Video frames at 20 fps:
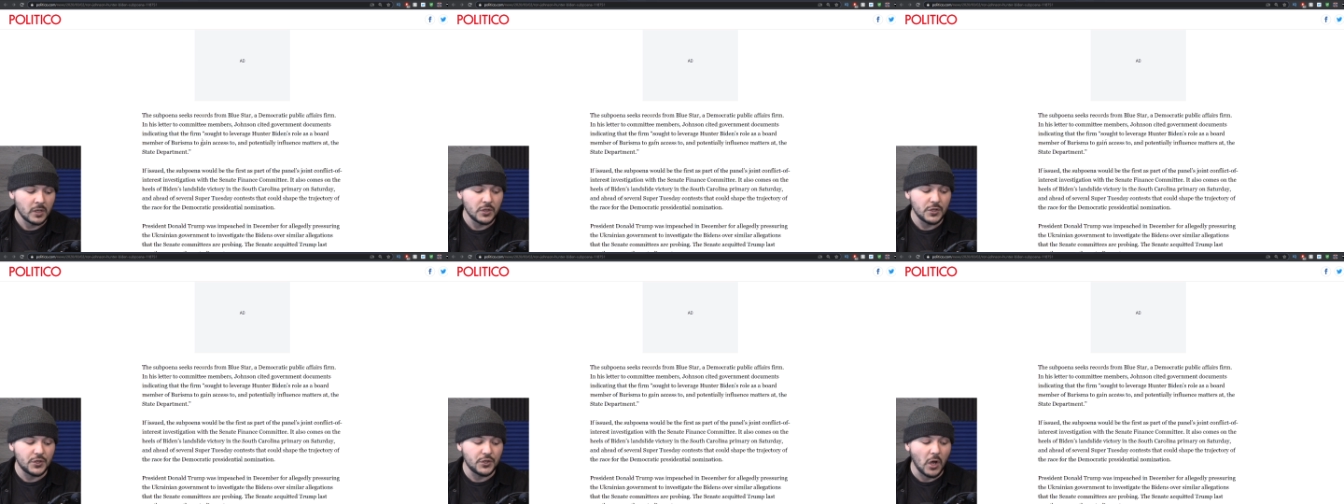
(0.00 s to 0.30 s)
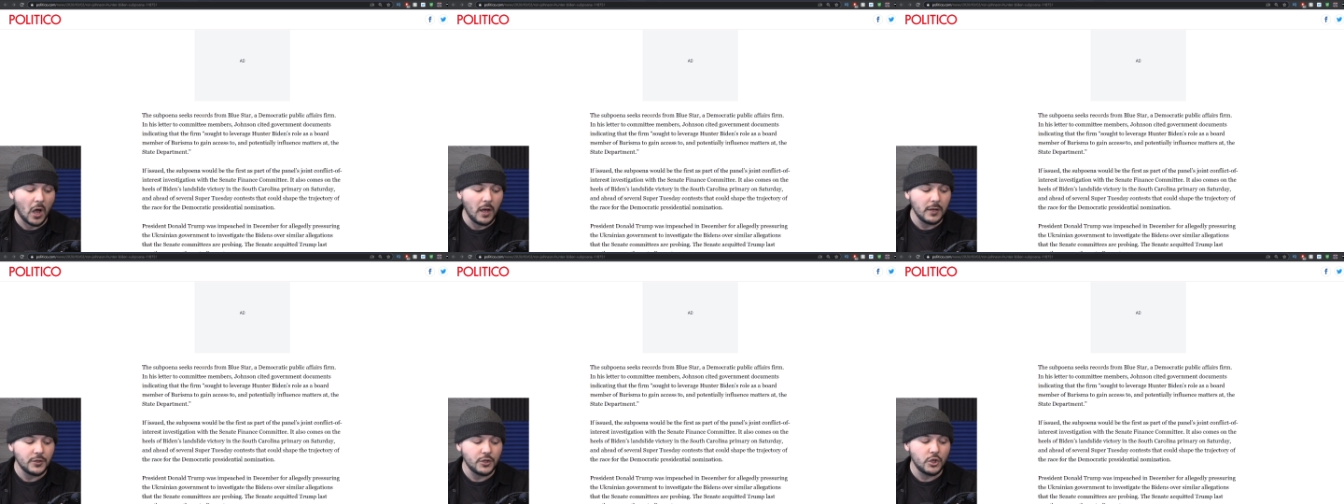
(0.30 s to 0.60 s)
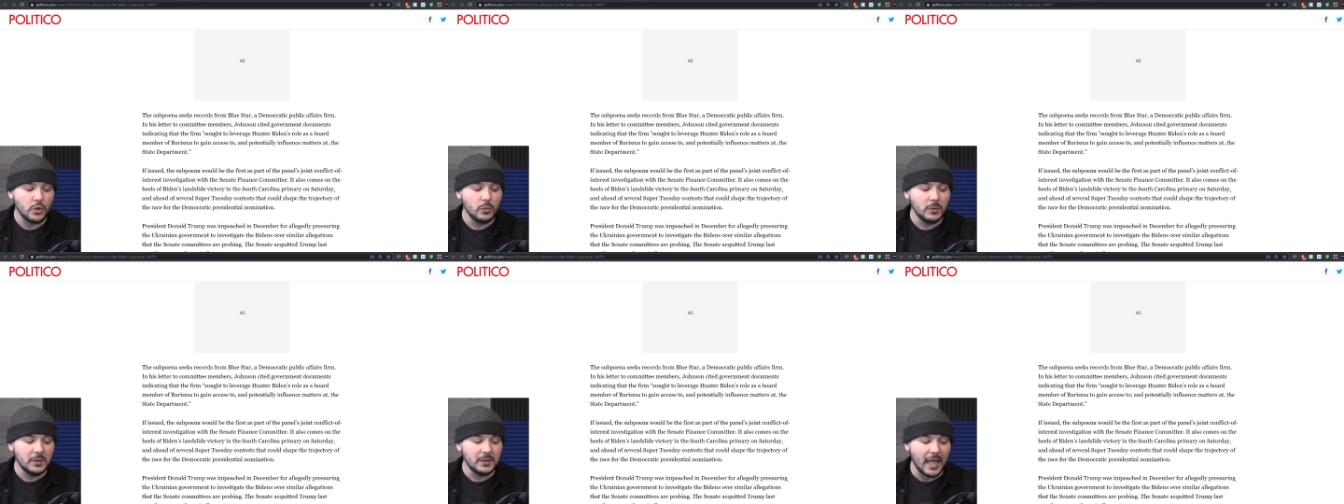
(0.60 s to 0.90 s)
sought
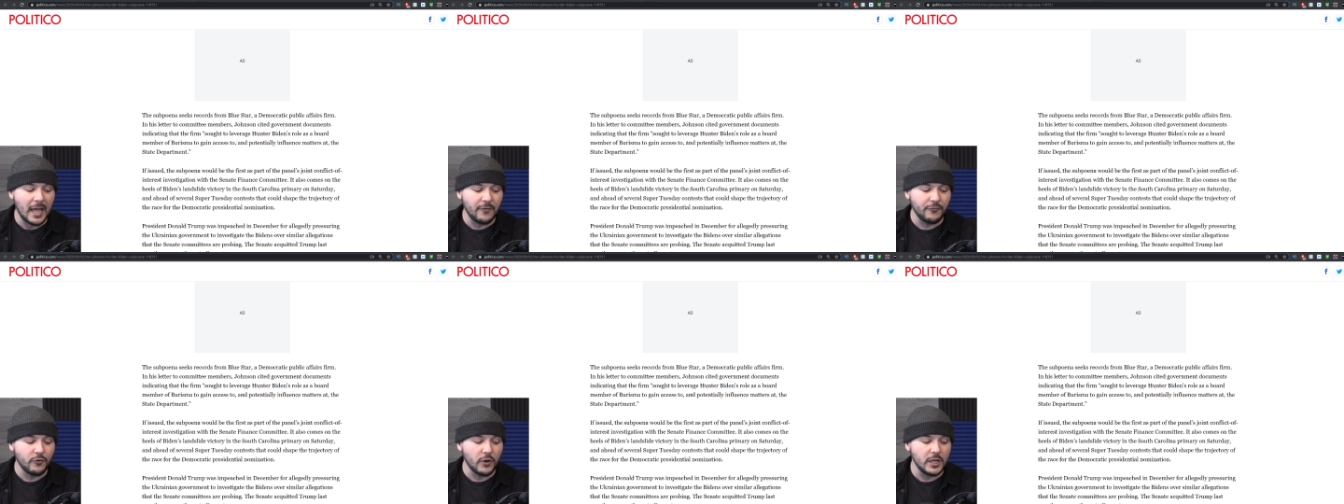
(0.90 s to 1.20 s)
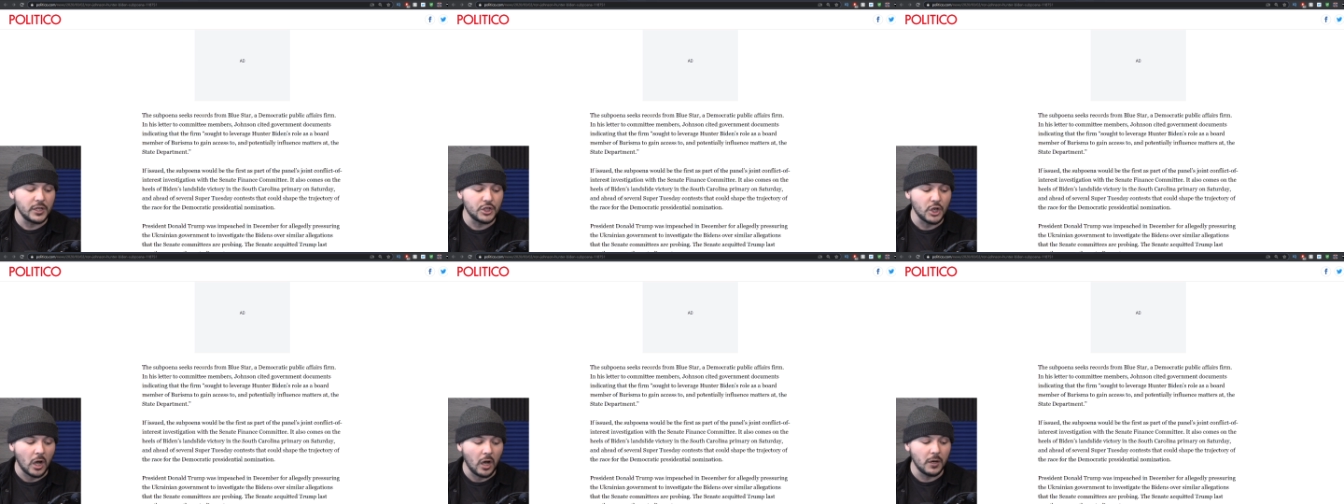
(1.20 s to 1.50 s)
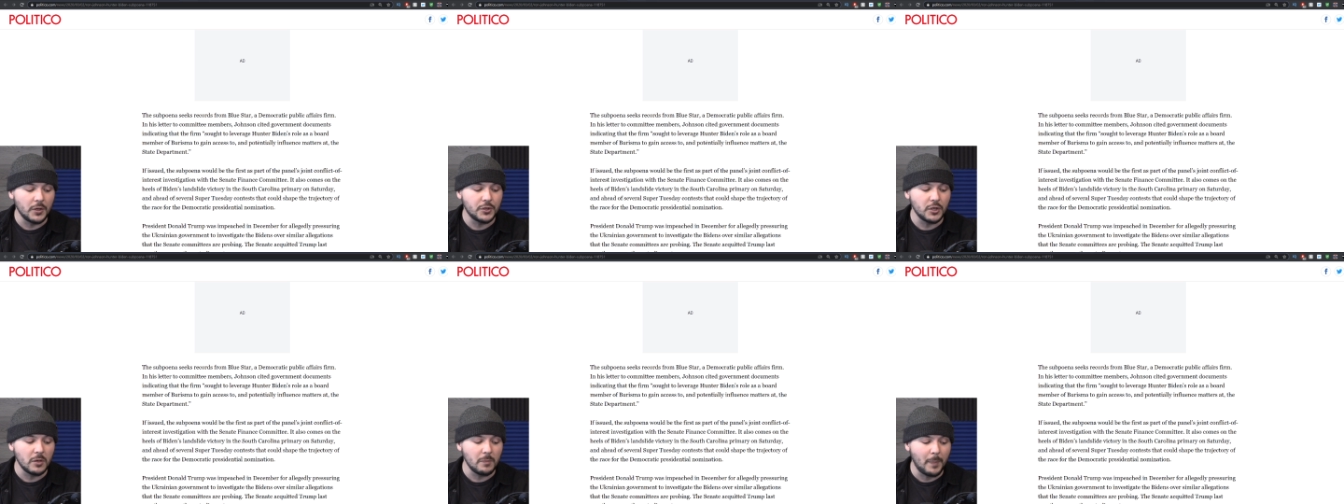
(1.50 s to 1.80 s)
to leverage
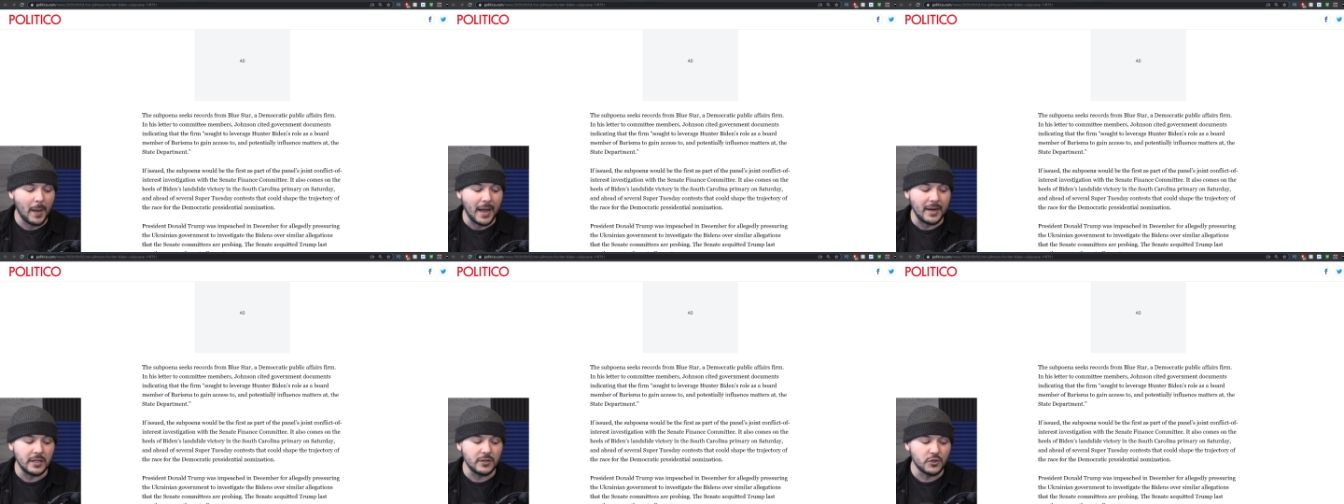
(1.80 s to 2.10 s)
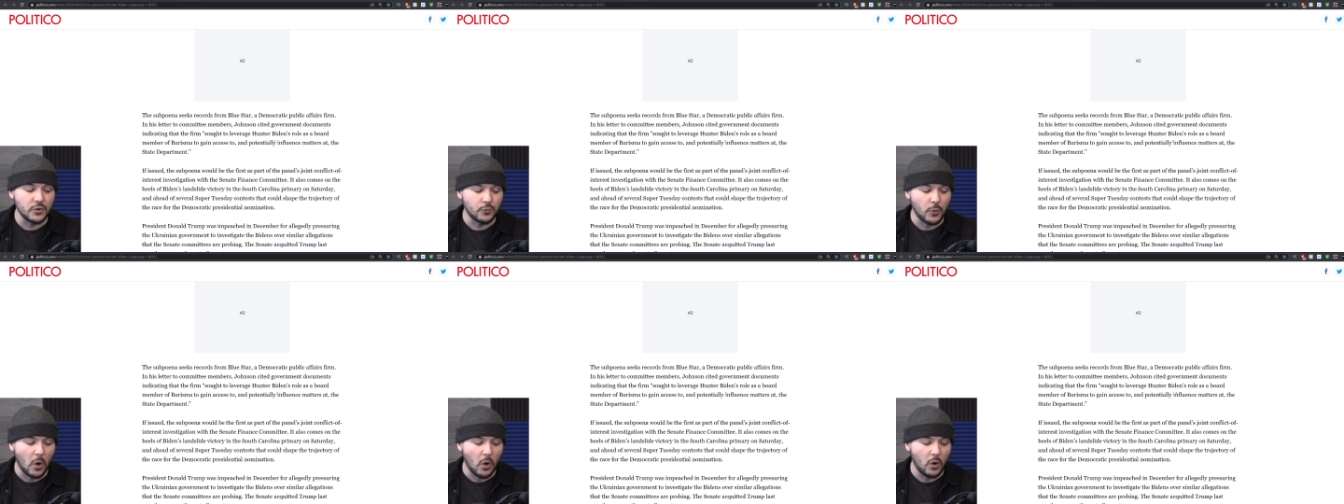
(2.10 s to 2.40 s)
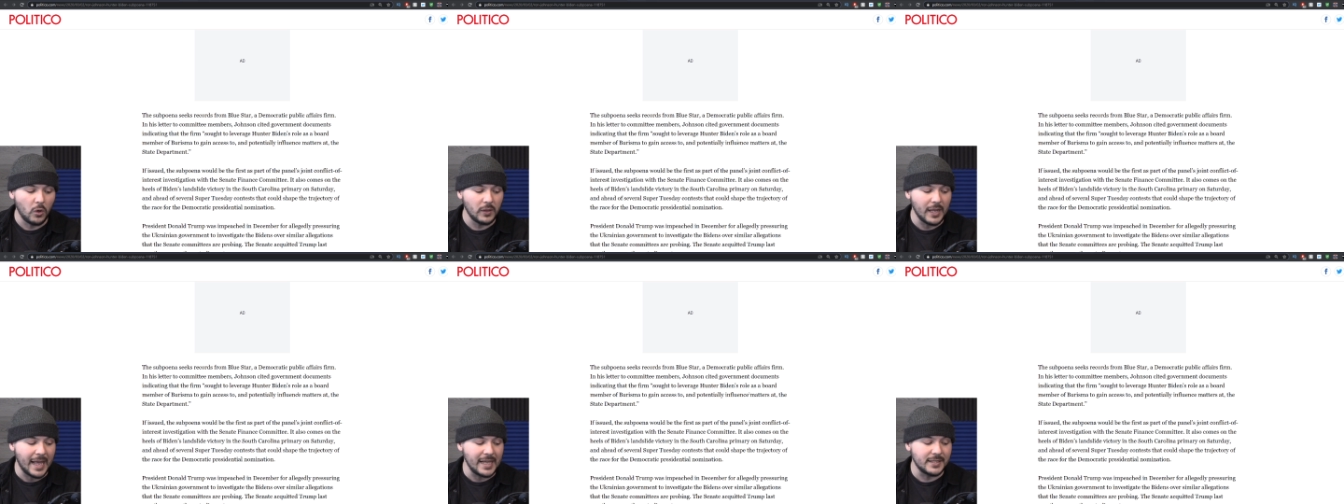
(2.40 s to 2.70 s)
Hunter Biden's
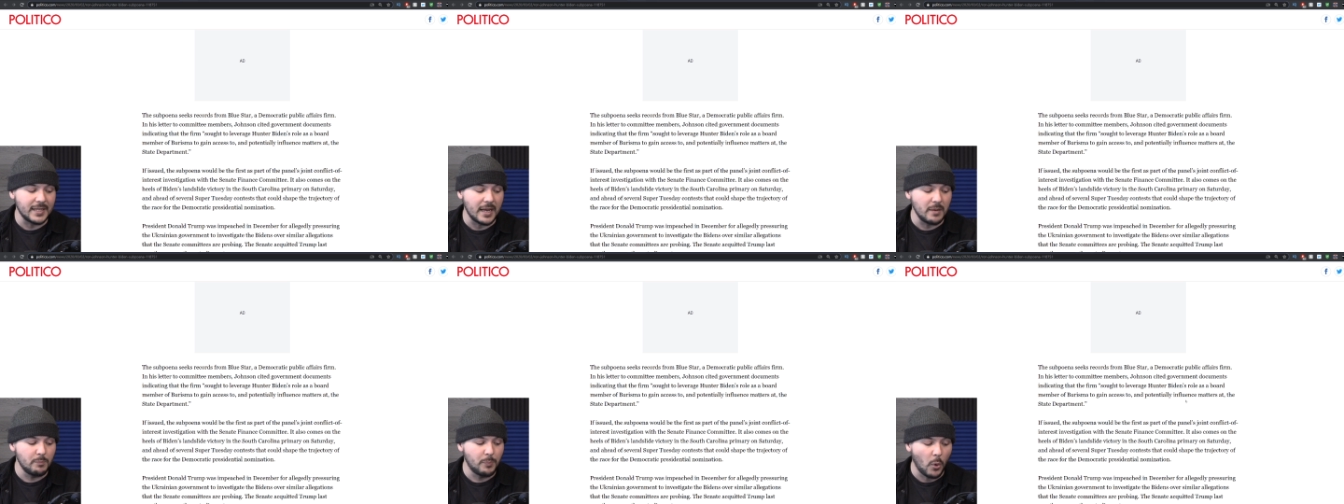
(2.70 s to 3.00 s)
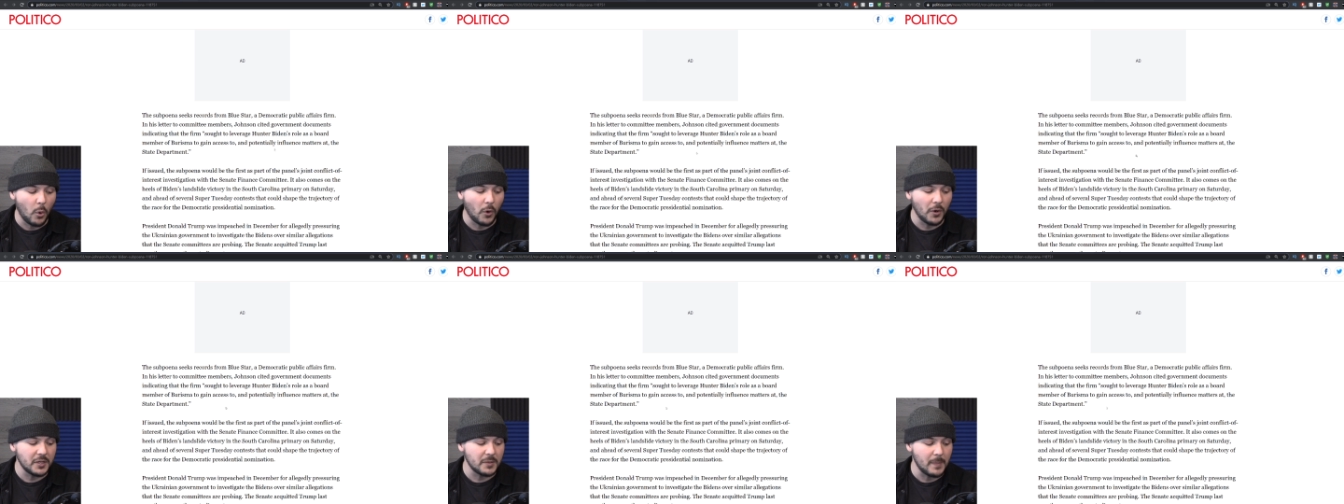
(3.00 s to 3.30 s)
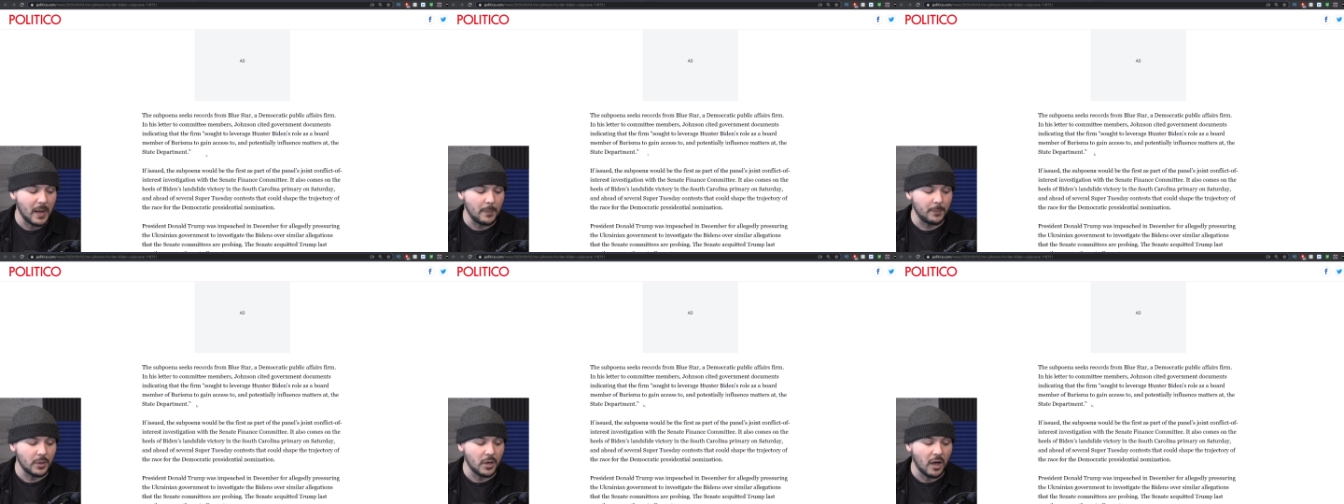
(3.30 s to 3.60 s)
role as a board
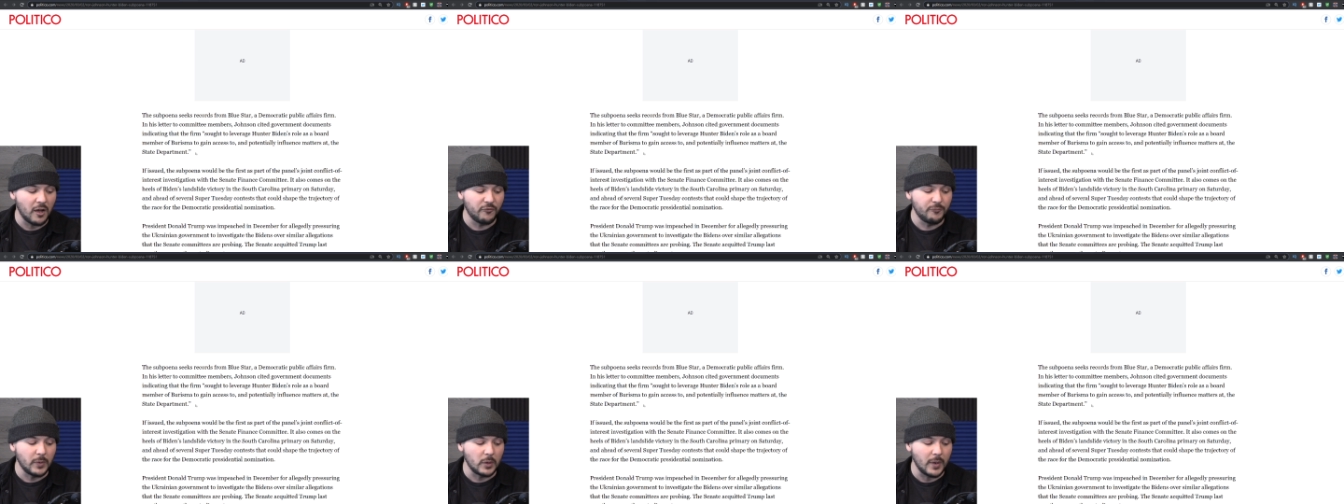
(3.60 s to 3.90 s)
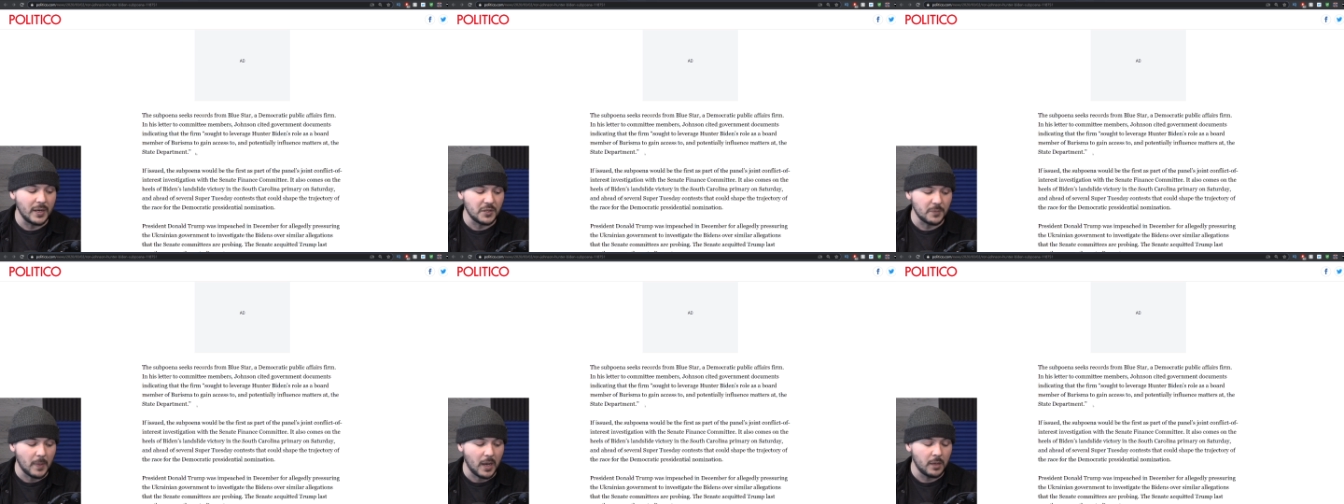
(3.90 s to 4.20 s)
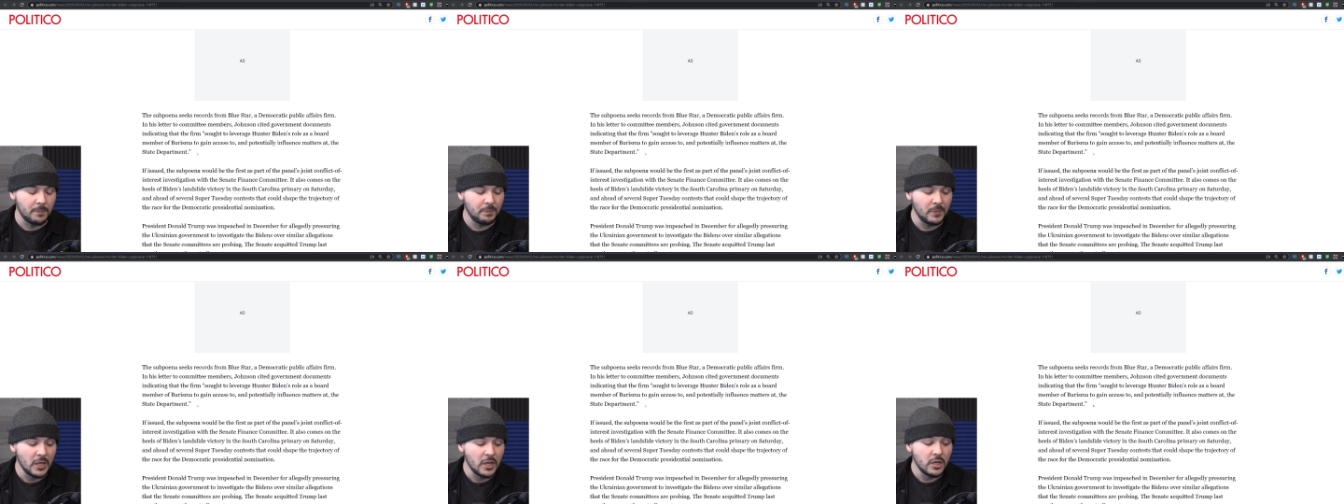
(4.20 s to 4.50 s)
member of Burisma